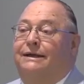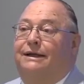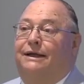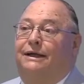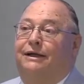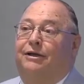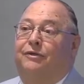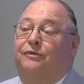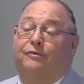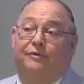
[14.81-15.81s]

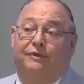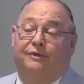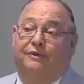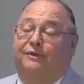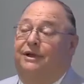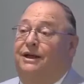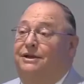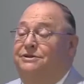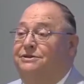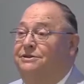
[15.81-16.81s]
that
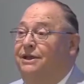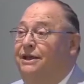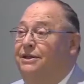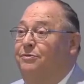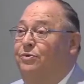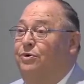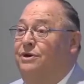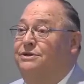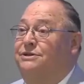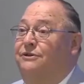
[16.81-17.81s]
is to say, the
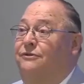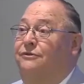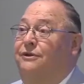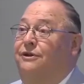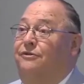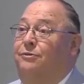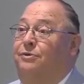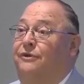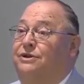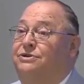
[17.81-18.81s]
boards of the
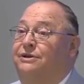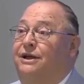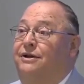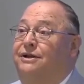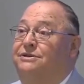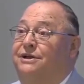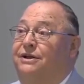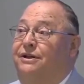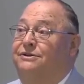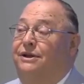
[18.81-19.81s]
Professional Accounting
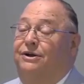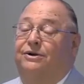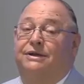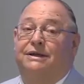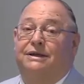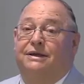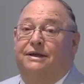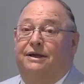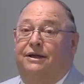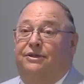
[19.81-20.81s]
Center
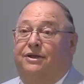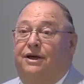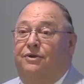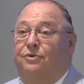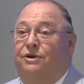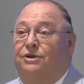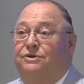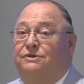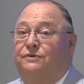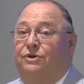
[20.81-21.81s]
thought were
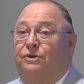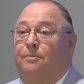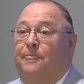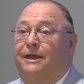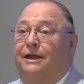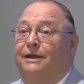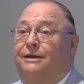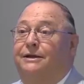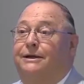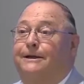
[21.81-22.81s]
useful
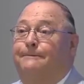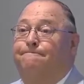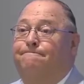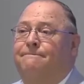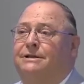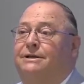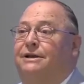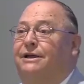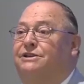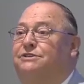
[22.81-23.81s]
in
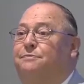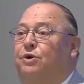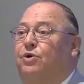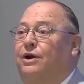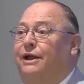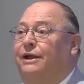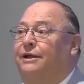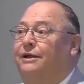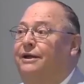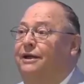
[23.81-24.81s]

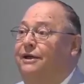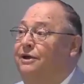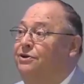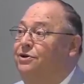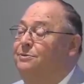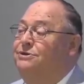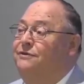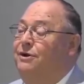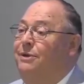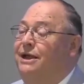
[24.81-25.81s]
exploring in terms
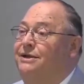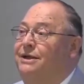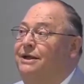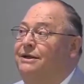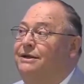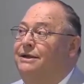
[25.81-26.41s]
of our mandate.